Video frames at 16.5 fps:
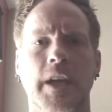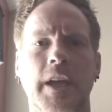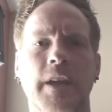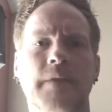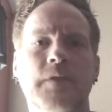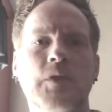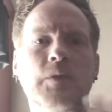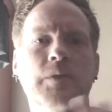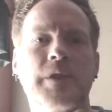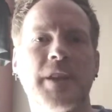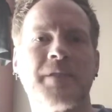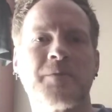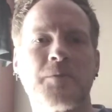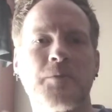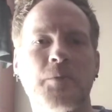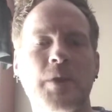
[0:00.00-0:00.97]
if you
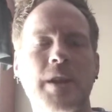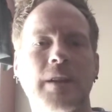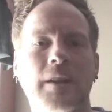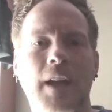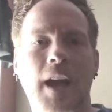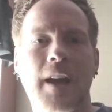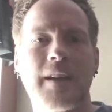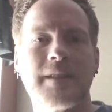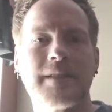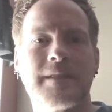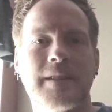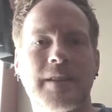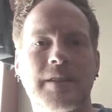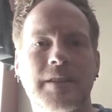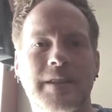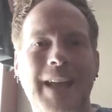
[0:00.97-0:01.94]
didn't realize
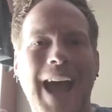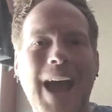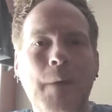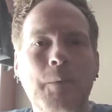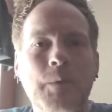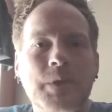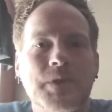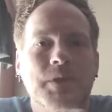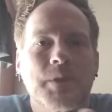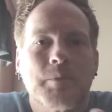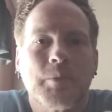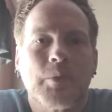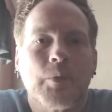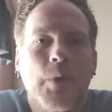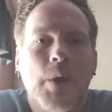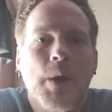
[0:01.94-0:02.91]
that that was the
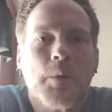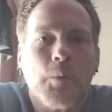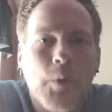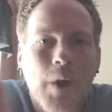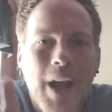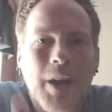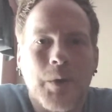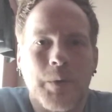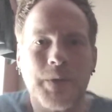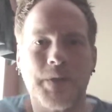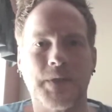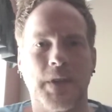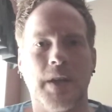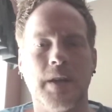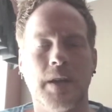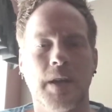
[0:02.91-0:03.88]

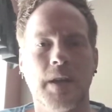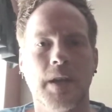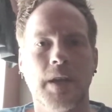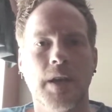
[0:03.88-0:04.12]
prerequisite,